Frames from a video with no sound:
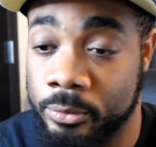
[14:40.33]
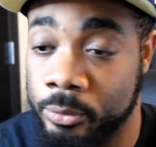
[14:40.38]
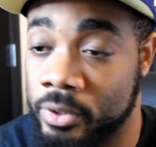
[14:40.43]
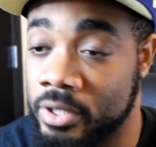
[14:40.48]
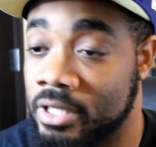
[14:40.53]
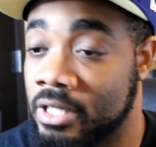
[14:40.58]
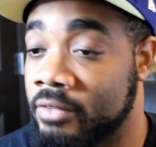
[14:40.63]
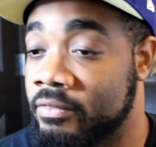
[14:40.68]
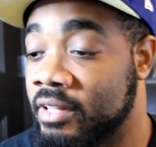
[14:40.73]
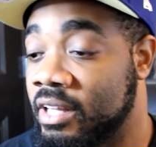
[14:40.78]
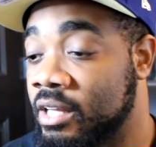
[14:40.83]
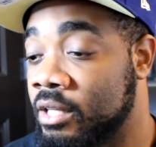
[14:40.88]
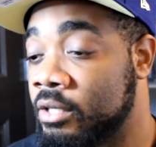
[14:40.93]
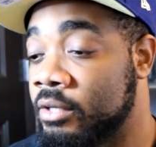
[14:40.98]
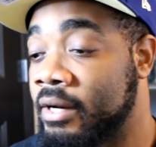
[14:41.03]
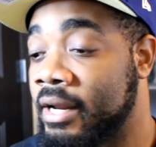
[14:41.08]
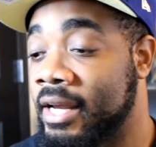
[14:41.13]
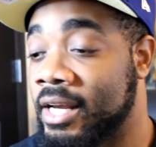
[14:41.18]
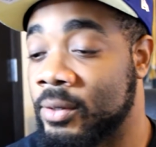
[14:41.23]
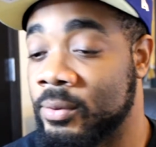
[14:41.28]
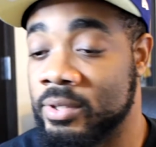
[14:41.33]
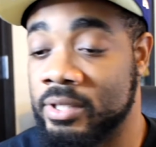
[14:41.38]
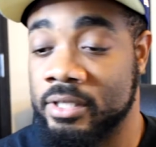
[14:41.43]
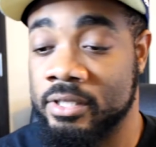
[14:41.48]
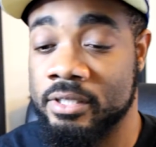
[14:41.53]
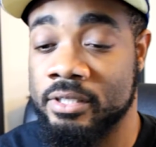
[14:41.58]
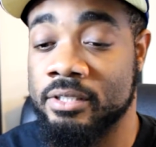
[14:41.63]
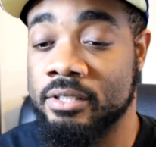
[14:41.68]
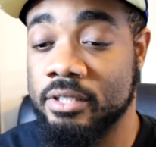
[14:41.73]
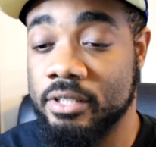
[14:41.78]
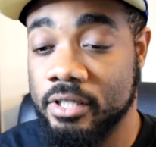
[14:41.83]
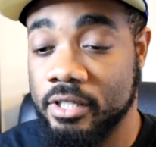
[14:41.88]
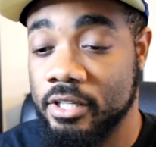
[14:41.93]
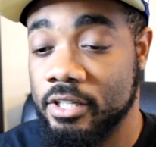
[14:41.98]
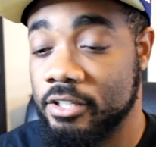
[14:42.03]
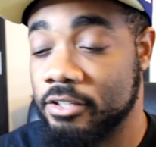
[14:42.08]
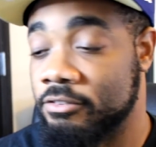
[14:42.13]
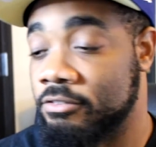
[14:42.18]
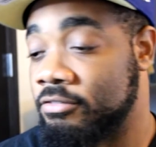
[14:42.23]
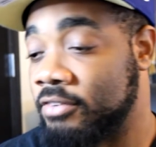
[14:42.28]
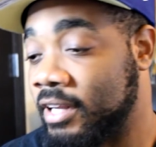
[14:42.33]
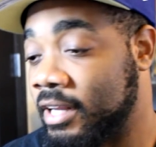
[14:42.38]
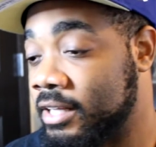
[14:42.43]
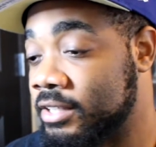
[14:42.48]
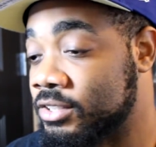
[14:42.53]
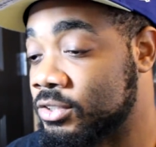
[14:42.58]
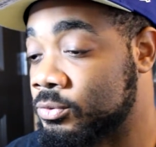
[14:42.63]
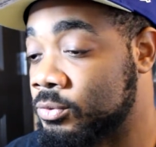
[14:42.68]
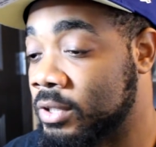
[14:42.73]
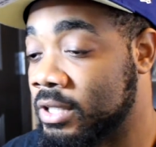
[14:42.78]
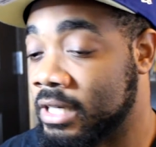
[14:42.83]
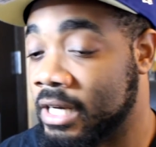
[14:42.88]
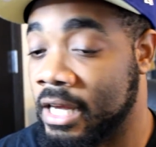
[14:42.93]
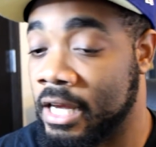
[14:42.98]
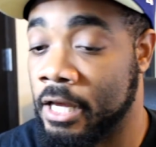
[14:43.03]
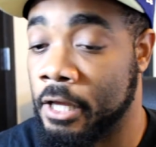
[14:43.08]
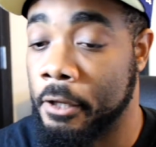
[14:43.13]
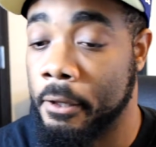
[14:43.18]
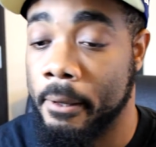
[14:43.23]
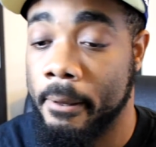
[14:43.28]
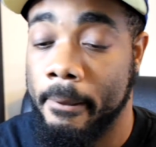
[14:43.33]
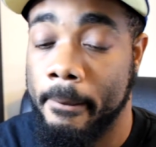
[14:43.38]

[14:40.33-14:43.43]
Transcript: and we love to interact with the fans and whatnot.